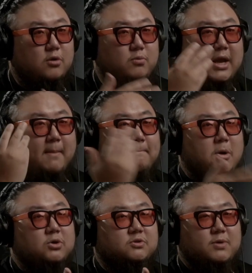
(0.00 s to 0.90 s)
We got
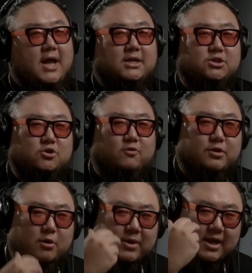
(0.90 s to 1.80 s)
bonus reactions over
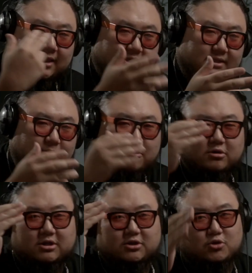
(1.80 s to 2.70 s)
there. We got listening
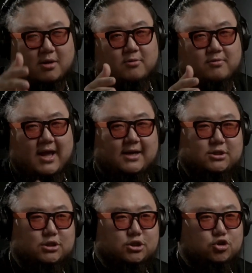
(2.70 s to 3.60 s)
parties, drama
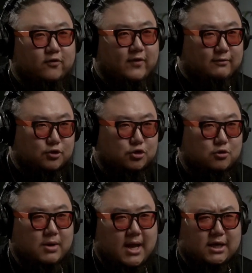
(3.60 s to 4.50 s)
reactions, survival show
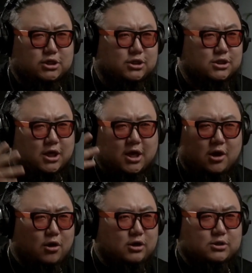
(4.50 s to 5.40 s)
reactions,
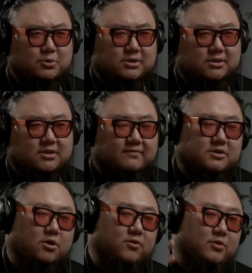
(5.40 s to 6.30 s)
all sorts of stuff.
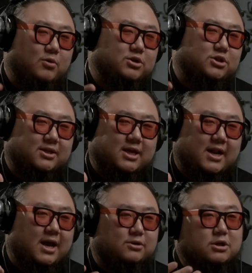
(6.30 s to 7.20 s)
So if you want to check that
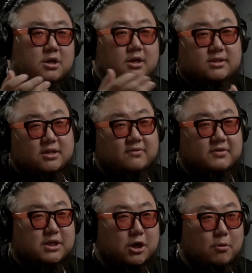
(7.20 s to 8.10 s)
out, consider
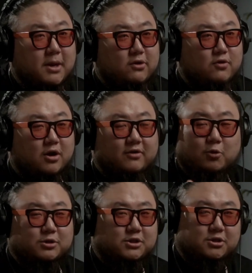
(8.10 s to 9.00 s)
visiting our Patreon. Of
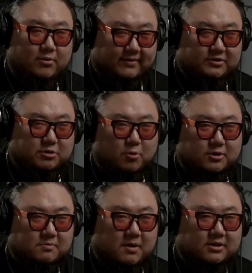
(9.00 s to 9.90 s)
course, you don't have to support
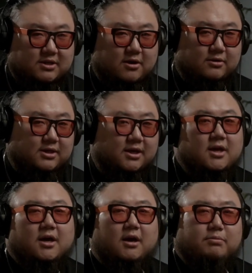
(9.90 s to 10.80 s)
us monetarily.
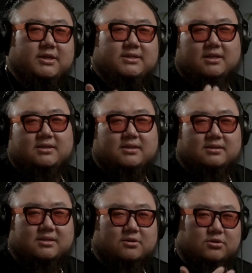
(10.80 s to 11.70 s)
Please at least
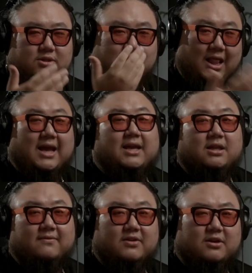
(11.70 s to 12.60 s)
consider just liking
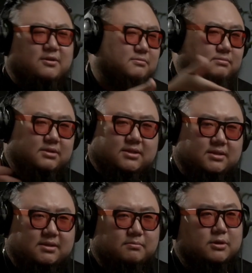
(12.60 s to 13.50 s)
the video. It's a
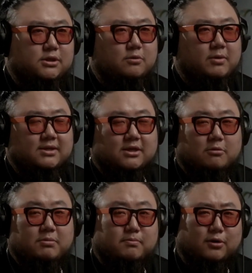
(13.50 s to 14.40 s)
simple, easy way to tell
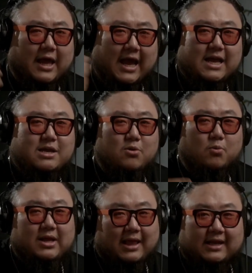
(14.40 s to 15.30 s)
people, hey,
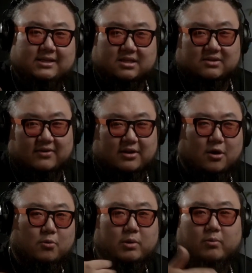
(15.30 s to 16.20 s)
we liked this
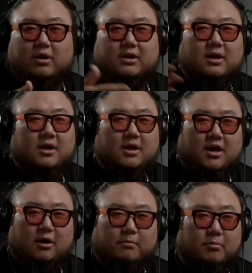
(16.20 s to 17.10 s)
video. We want to
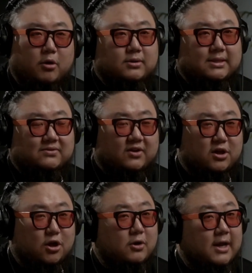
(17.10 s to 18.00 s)
help promote this
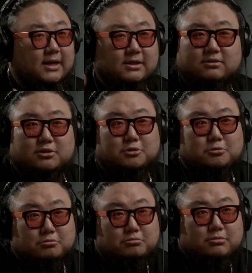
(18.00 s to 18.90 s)
video. And
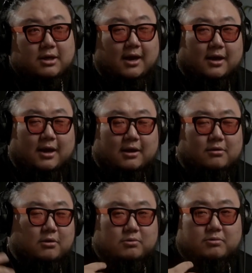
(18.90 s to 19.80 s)
yeah,
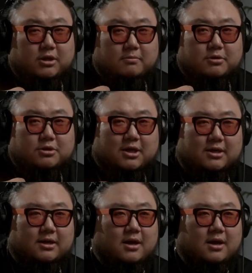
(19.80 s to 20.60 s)
I would really appreciate it.